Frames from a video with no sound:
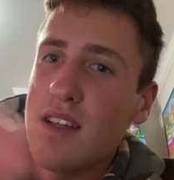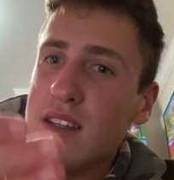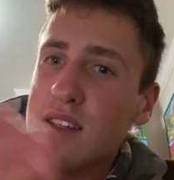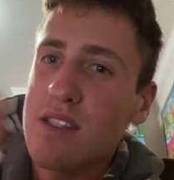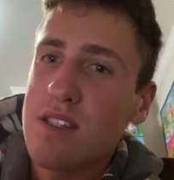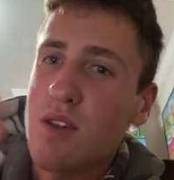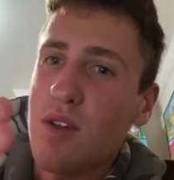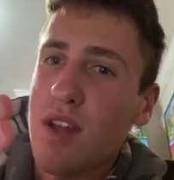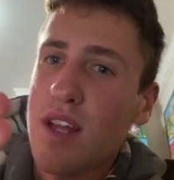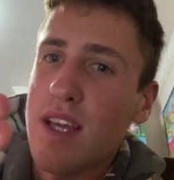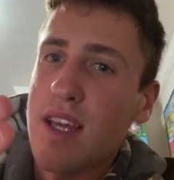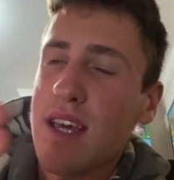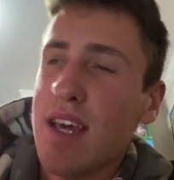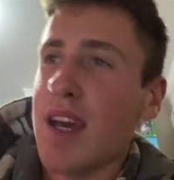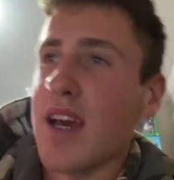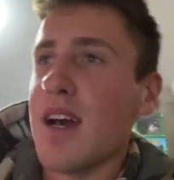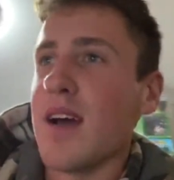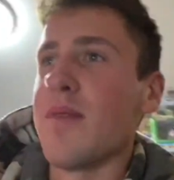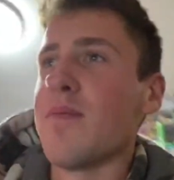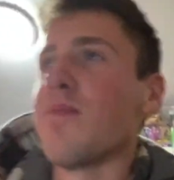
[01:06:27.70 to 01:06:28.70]
so like
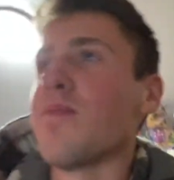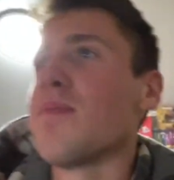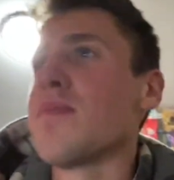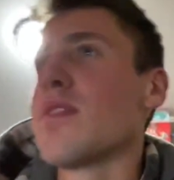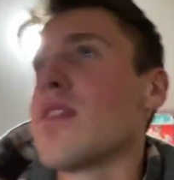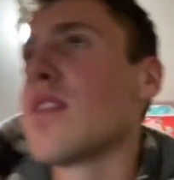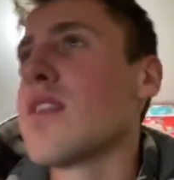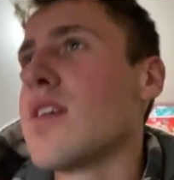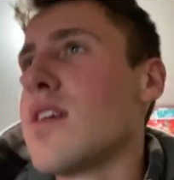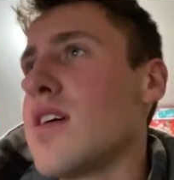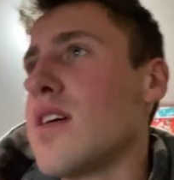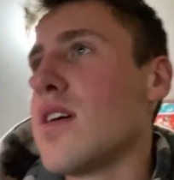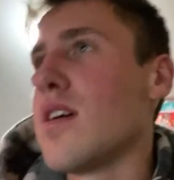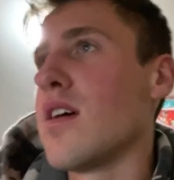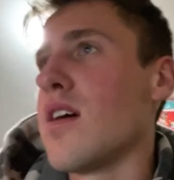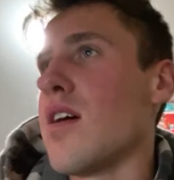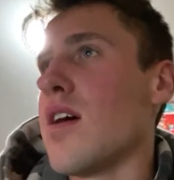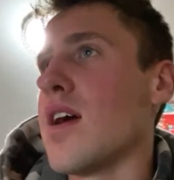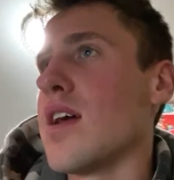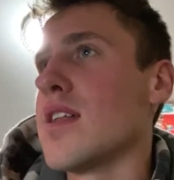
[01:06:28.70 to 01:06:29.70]
yeah.
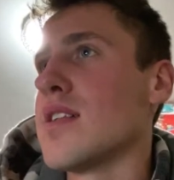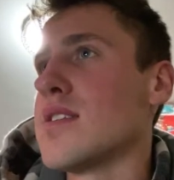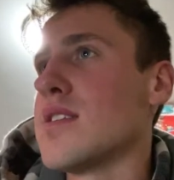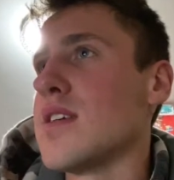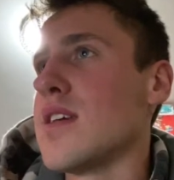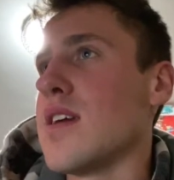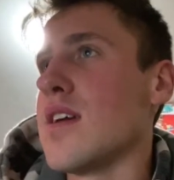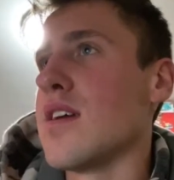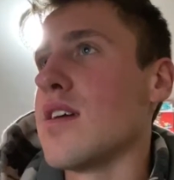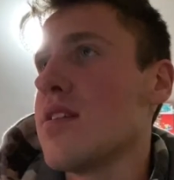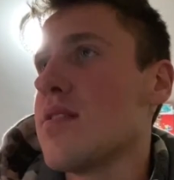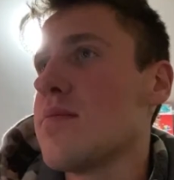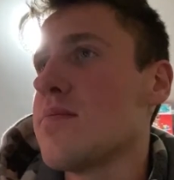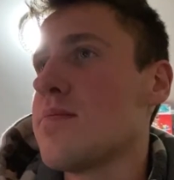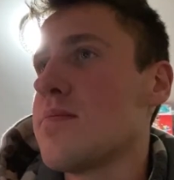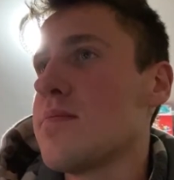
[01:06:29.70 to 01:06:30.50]
All right, let's see here.